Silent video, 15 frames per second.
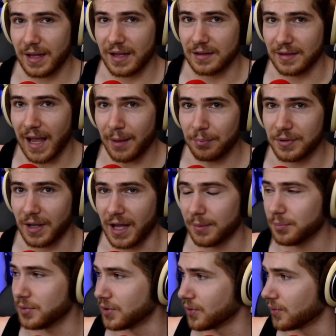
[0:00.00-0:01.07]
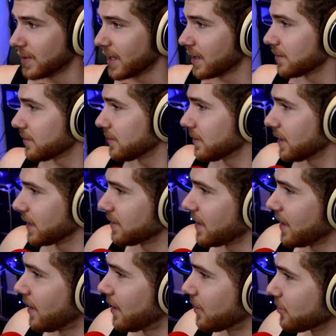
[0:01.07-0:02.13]
a laptop, like
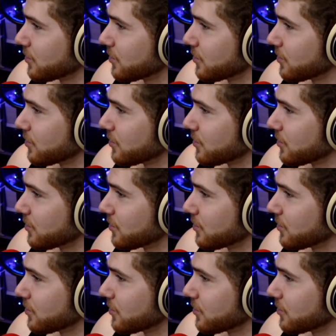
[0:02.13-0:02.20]
that ROG